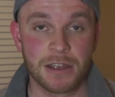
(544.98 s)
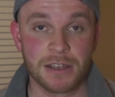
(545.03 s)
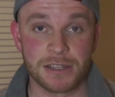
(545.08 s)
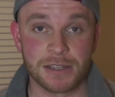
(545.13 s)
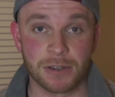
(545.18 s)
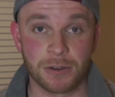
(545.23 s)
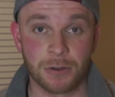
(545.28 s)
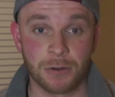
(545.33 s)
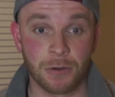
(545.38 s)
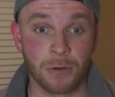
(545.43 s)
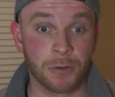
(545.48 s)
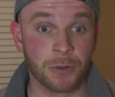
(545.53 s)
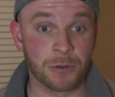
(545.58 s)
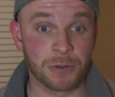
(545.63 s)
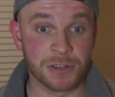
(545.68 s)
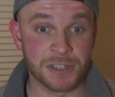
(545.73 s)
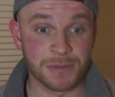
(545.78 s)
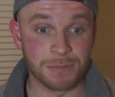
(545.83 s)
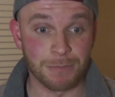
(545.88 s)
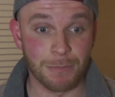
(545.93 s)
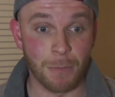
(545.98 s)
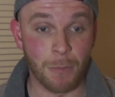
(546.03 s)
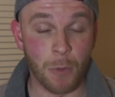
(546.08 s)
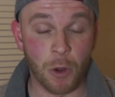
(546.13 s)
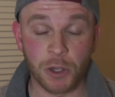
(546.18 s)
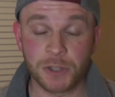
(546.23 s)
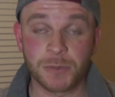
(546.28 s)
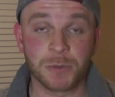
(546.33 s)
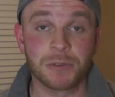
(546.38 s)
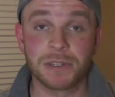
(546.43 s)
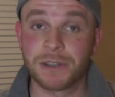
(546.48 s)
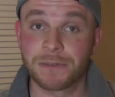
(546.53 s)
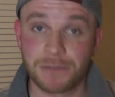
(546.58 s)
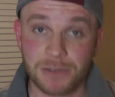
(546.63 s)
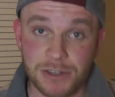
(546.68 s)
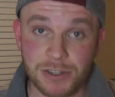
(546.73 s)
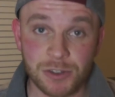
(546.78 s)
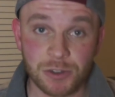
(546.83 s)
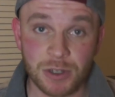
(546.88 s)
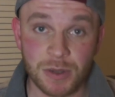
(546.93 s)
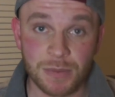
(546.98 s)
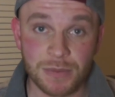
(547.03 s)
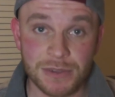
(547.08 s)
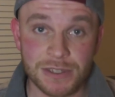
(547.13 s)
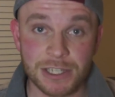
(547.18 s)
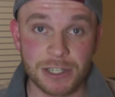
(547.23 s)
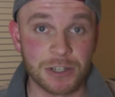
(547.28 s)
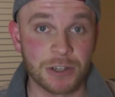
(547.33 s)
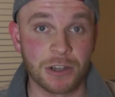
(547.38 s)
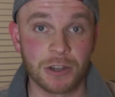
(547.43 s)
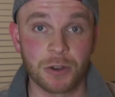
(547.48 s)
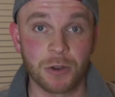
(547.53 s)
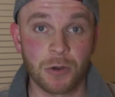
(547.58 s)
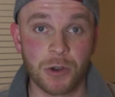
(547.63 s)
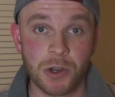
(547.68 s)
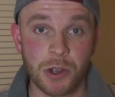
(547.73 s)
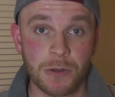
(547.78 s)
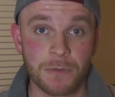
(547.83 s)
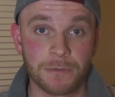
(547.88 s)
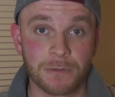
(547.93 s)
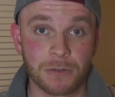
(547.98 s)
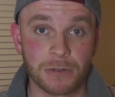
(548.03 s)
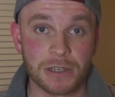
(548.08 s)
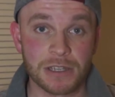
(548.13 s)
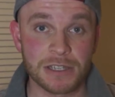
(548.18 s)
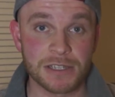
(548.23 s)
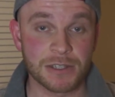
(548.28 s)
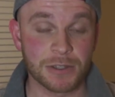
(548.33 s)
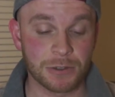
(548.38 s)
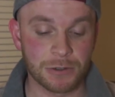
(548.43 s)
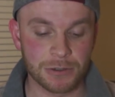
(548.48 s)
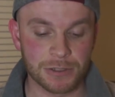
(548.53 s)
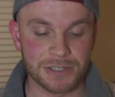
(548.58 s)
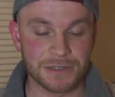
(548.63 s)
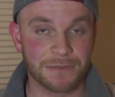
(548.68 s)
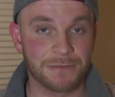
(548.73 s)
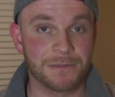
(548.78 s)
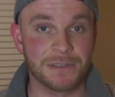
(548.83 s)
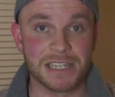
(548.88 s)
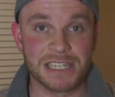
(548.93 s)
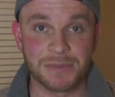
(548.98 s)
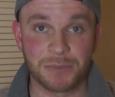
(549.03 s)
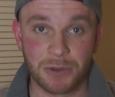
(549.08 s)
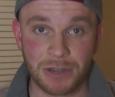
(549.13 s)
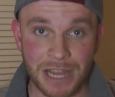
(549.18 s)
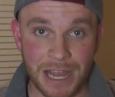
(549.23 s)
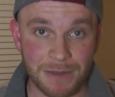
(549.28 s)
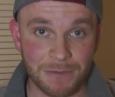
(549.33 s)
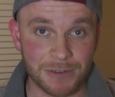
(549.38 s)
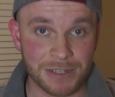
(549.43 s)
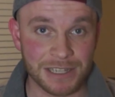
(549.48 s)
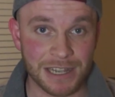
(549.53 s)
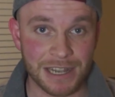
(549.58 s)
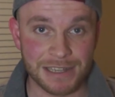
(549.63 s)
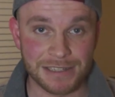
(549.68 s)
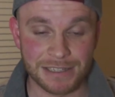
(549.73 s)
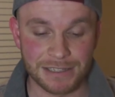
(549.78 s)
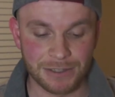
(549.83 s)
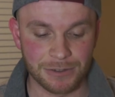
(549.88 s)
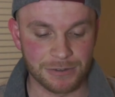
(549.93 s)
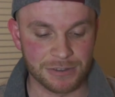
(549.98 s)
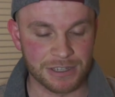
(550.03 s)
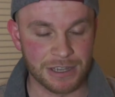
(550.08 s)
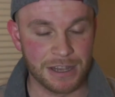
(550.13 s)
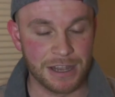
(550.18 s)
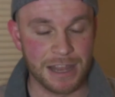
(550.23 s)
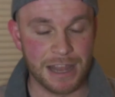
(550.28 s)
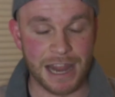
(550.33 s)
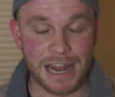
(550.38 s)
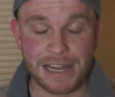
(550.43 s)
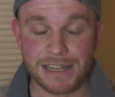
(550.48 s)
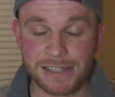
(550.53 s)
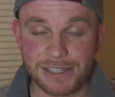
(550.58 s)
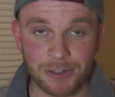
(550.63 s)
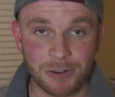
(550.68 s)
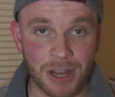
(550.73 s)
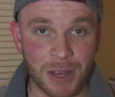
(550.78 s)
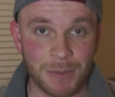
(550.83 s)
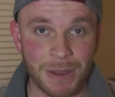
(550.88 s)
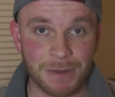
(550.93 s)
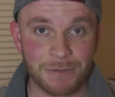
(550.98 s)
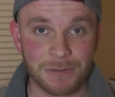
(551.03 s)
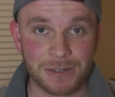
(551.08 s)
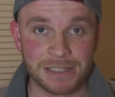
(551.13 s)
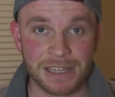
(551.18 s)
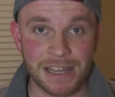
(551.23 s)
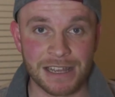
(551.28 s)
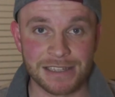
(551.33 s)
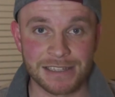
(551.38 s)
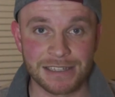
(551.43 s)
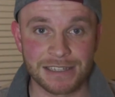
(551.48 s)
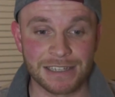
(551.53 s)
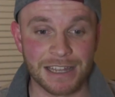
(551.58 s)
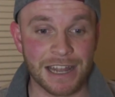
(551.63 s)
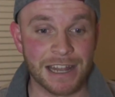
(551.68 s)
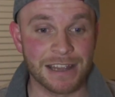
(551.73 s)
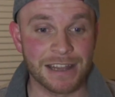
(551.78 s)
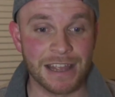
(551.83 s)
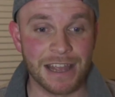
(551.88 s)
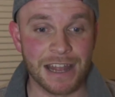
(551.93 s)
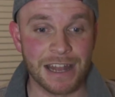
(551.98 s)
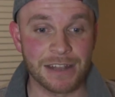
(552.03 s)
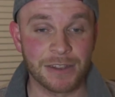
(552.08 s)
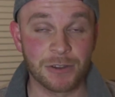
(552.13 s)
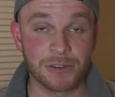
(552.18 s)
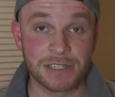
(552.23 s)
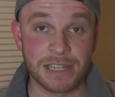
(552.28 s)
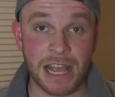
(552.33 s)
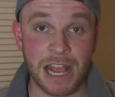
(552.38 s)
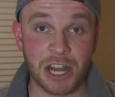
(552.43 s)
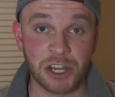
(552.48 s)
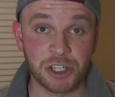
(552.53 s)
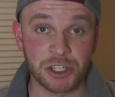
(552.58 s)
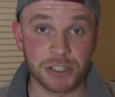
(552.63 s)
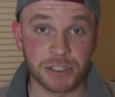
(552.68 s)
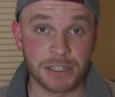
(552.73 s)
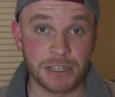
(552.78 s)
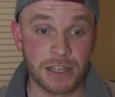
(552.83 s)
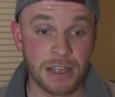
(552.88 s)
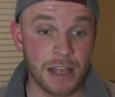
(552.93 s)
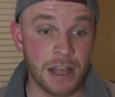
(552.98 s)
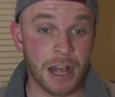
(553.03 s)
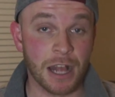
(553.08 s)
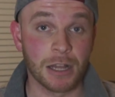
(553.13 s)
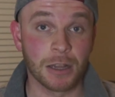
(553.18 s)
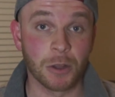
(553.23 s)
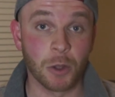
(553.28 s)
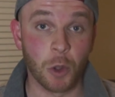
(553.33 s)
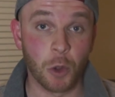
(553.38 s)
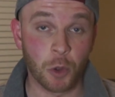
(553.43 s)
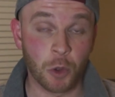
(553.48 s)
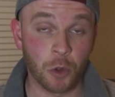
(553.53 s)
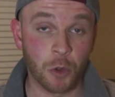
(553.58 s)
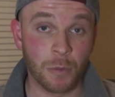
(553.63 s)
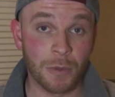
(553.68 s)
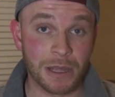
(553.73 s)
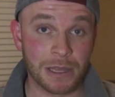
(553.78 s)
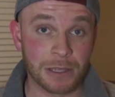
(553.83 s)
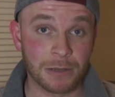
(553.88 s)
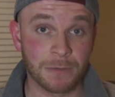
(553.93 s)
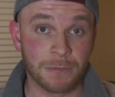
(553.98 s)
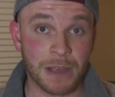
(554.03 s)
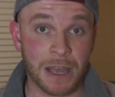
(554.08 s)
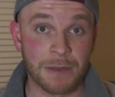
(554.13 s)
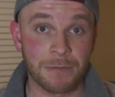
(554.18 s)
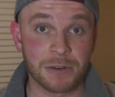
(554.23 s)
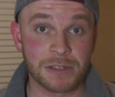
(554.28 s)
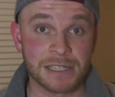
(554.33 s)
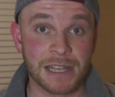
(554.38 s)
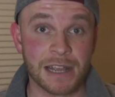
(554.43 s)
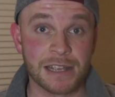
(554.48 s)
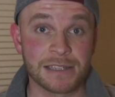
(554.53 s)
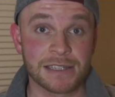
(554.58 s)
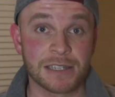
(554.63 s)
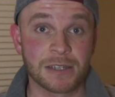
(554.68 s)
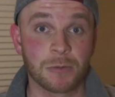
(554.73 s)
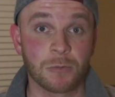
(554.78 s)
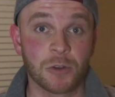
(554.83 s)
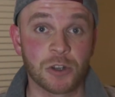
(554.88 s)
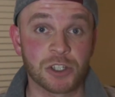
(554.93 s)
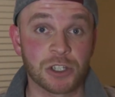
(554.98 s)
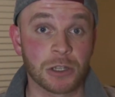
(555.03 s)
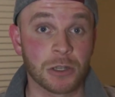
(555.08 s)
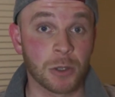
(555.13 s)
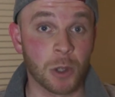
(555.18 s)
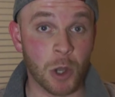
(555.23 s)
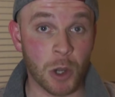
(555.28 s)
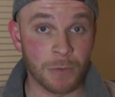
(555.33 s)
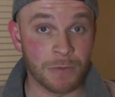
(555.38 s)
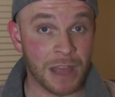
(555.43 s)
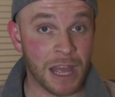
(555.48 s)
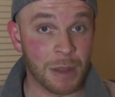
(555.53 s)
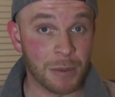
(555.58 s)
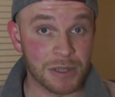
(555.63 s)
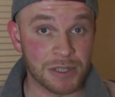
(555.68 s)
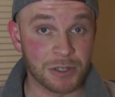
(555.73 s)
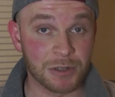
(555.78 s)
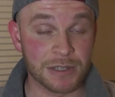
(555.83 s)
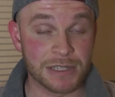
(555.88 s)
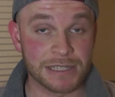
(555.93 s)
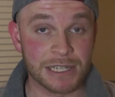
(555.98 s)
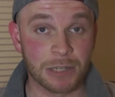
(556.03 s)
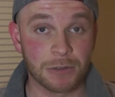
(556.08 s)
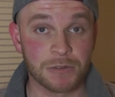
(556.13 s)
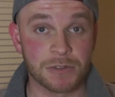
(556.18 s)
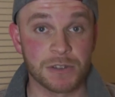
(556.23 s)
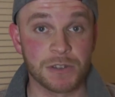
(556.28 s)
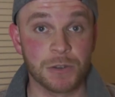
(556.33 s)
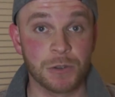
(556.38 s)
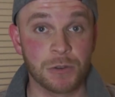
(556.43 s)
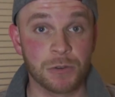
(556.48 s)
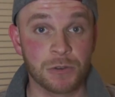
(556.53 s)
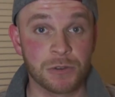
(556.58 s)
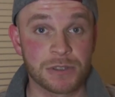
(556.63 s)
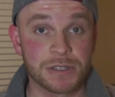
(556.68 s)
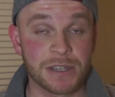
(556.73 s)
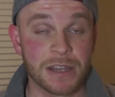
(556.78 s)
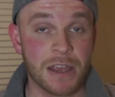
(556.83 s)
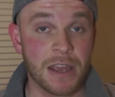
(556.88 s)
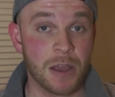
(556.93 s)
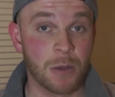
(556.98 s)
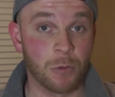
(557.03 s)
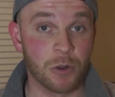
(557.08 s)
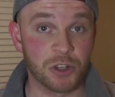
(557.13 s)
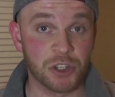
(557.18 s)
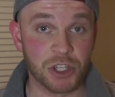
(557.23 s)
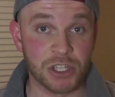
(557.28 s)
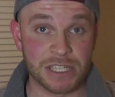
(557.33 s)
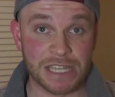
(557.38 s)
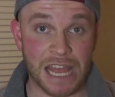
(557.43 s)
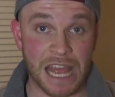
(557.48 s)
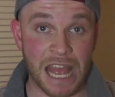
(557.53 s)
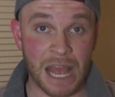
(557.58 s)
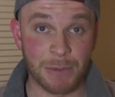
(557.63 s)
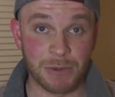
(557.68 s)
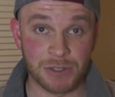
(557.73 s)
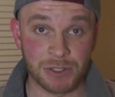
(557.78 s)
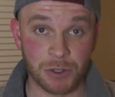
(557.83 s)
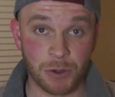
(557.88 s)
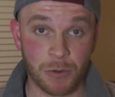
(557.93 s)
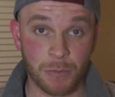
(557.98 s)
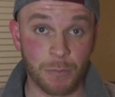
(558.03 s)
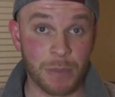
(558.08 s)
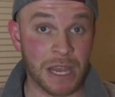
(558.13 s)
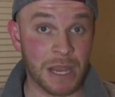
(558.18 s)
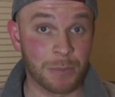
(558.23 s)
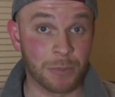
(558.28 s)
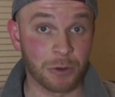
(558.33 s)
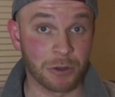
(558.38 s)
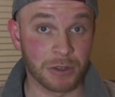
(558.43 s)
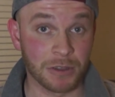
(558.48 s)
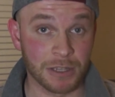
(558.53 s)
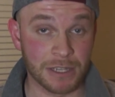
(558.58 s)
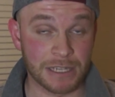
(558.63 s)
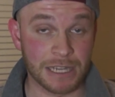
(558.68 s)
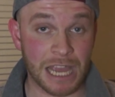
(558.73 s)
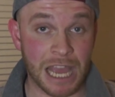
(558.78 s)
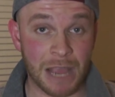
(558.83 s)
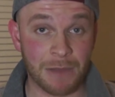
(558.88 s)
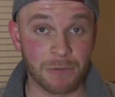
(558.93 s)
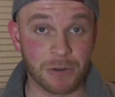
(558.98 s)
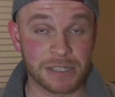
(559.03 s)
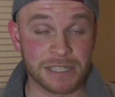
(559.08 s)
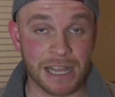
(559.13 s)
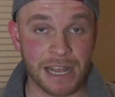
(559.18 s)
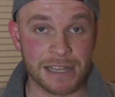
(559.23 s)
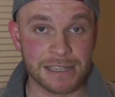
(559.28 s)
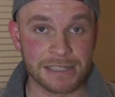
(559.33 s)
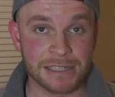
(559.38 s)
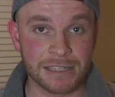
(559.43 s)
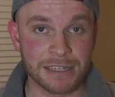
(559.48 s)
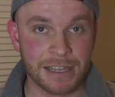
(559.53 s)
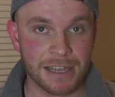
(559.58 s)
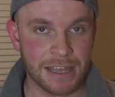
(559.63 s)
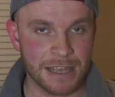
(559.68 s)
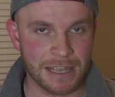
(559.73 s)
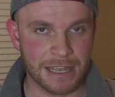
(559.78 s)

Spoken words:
So there's multiple different streams that you can go down for this. There's Facebook advertising, there's Instagram advertising, and then there's actually a local method of advertising which a lot of Amazon sellers use, which is Amazon pay-per-click advertising.